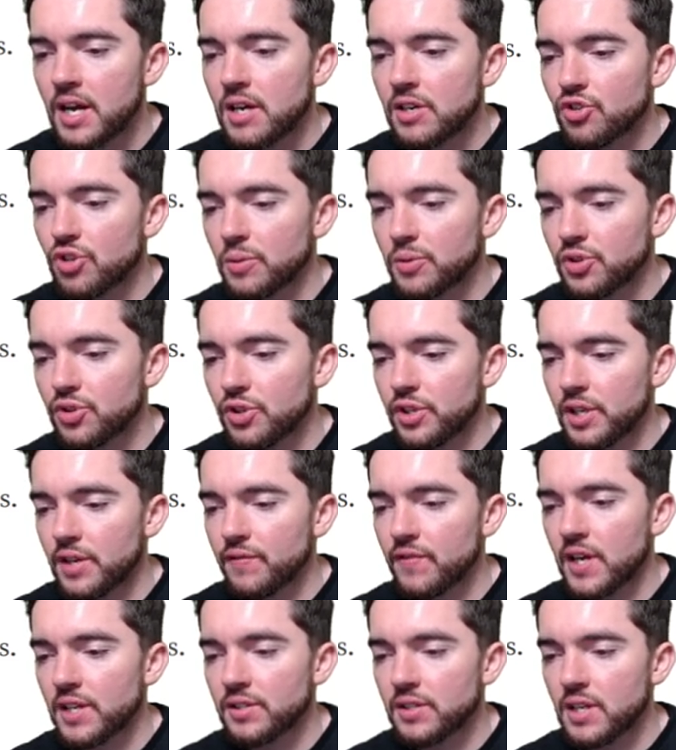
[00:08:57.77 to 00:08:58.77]
Troubleshooting,
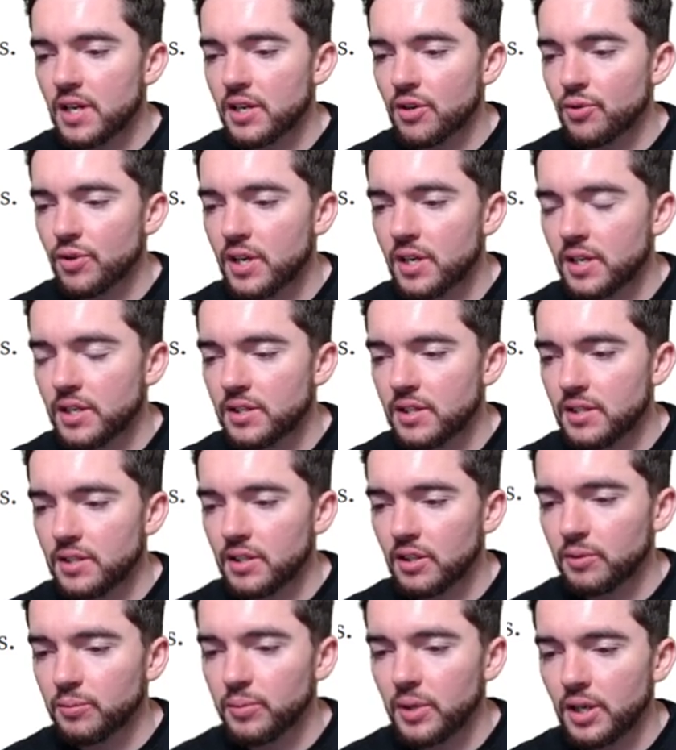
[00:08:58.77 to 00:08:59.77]
investigating, creating
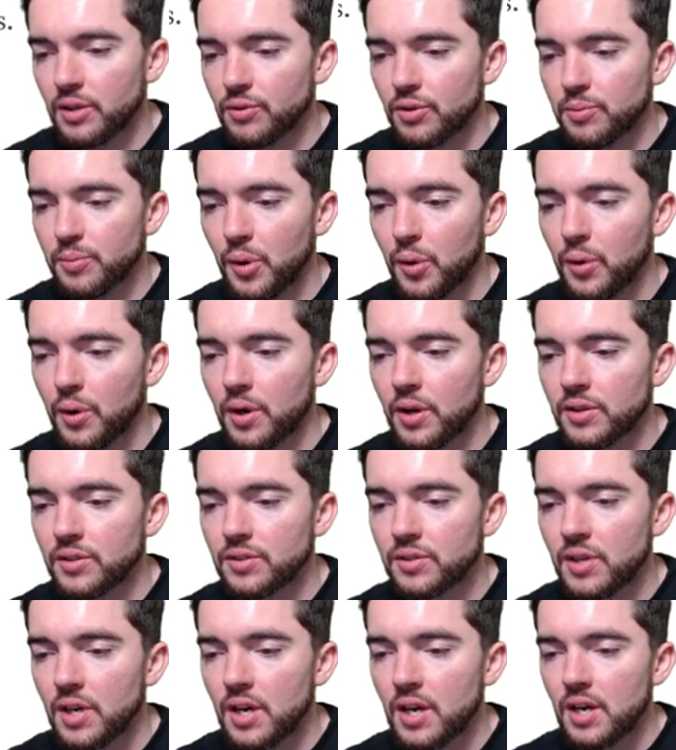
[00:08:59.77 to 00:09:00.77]
detailed bug
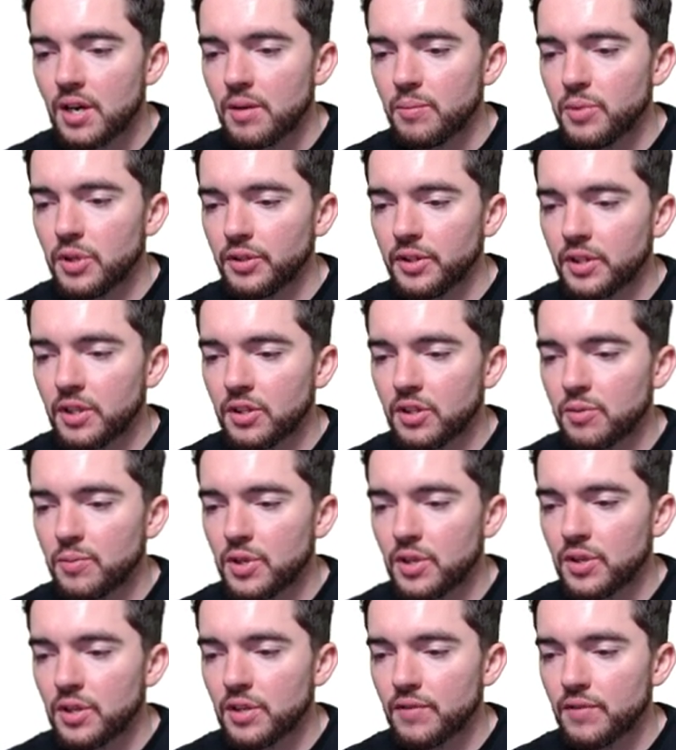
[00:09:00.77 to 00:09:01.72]
reports, building a community of